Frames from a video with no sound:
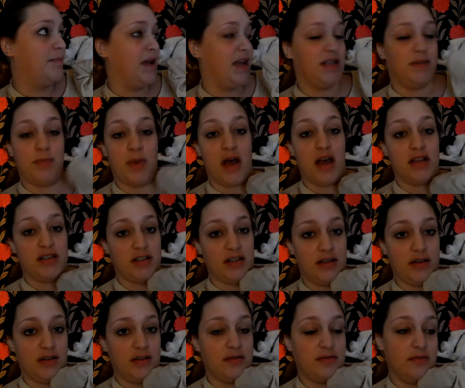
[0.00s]
best
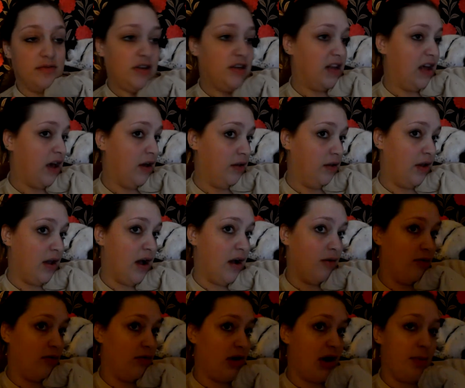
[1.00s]
person to tell you how
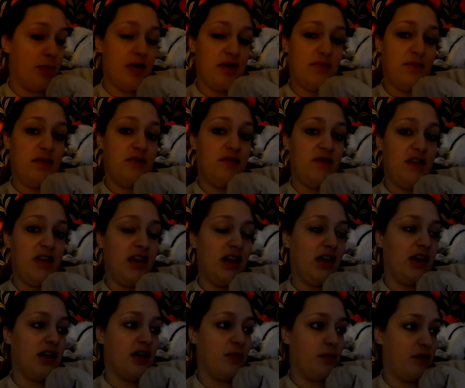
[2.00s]
crap I've been
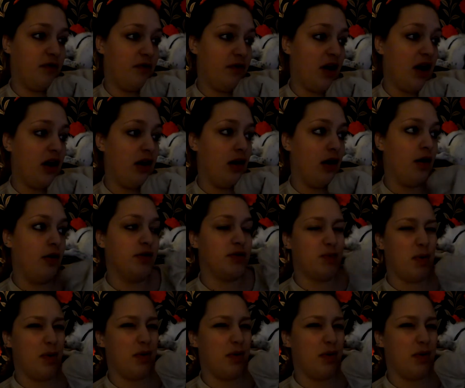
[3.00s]
feeling. I've been very low. It's